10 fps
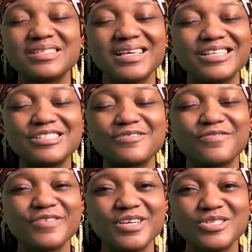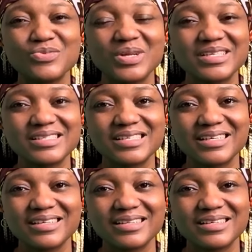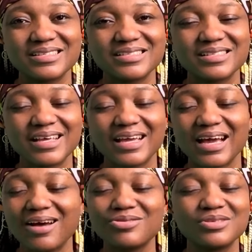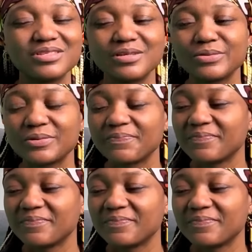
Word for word: see his face when he's singing this. Like, how does he look?